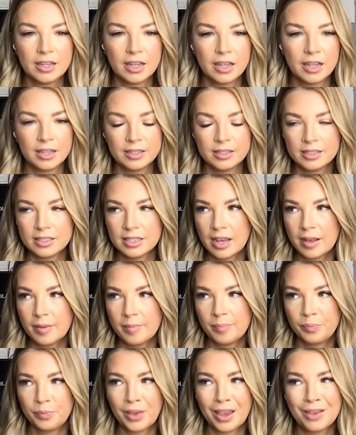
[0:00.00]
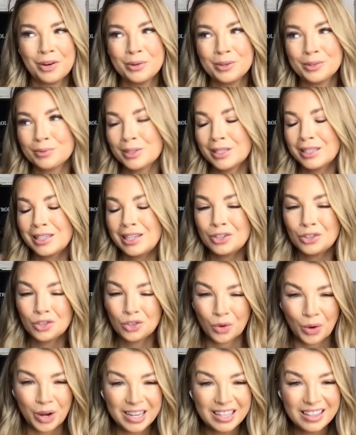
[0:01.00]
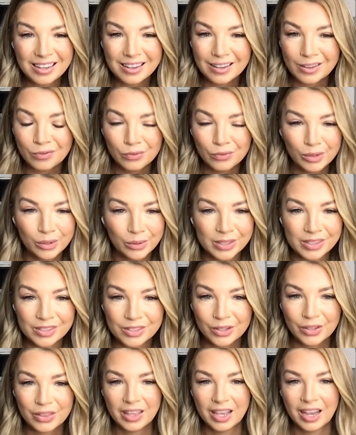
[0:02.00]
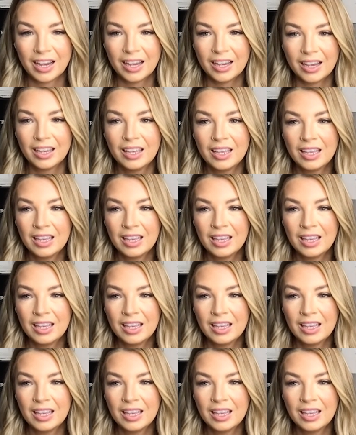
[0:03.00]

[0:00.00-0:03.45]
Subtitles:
And I've always really enjoyed the influencer thing.